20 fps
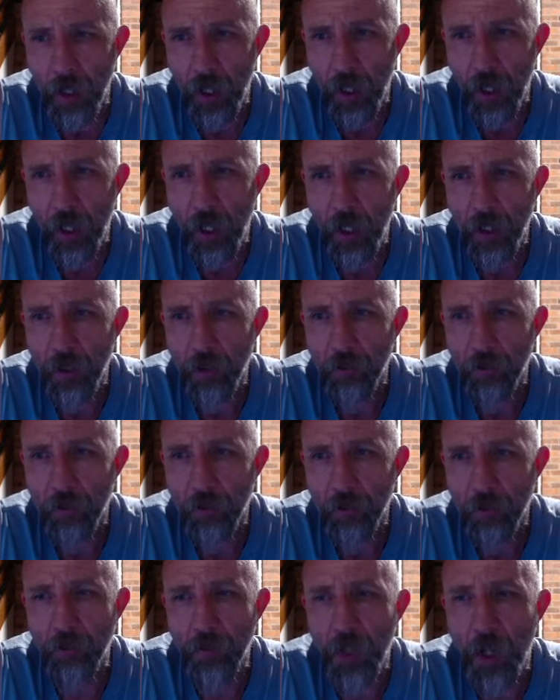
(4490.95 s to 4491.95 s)

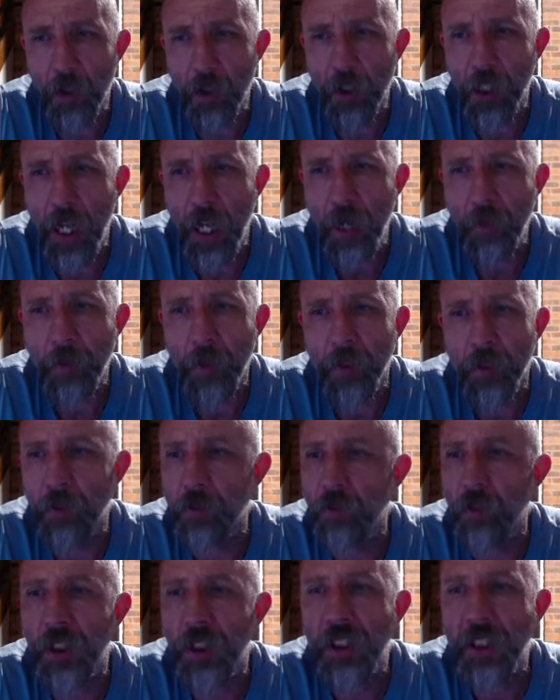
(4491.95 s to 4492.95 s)
They'll claim that
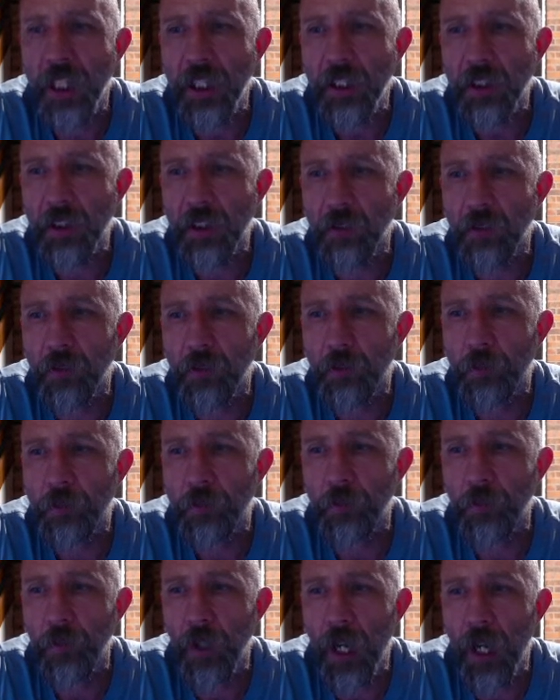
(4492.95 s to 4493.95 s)
receipts of
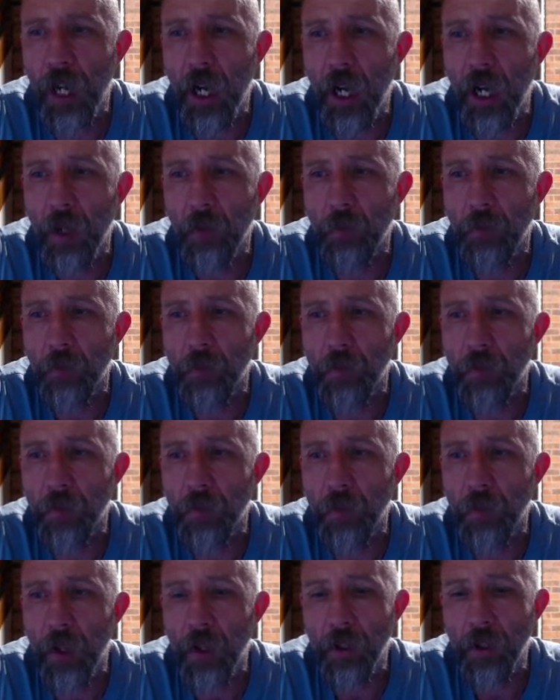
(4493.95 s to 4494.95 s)
that
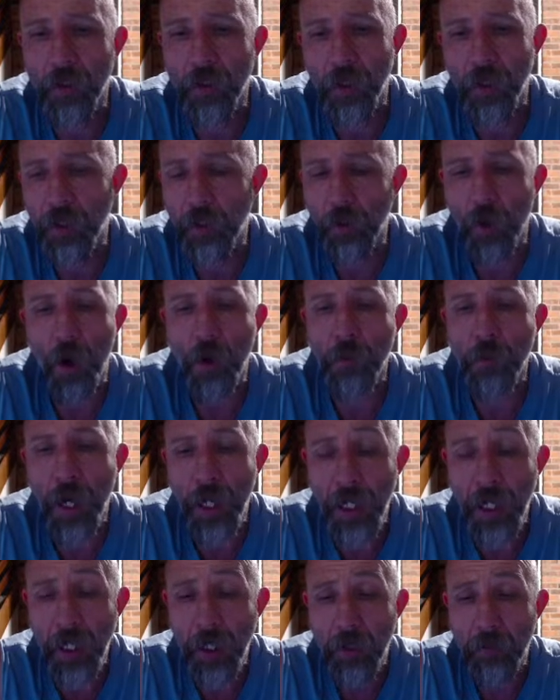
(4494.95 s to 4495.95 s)
you owe
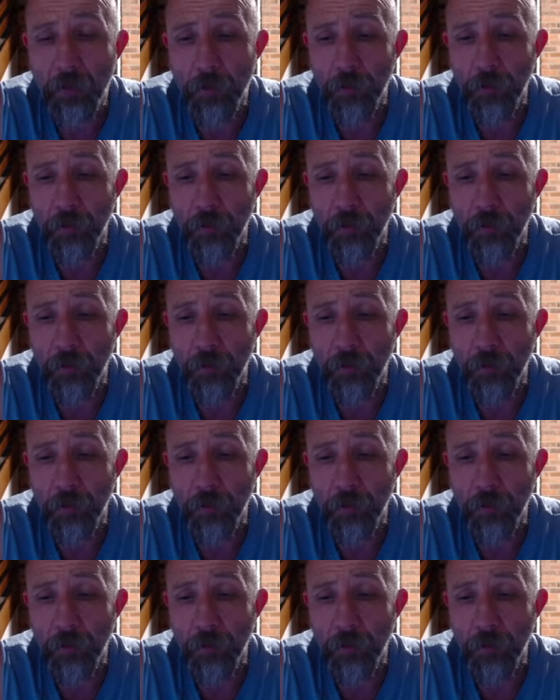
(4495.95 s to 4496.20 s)
money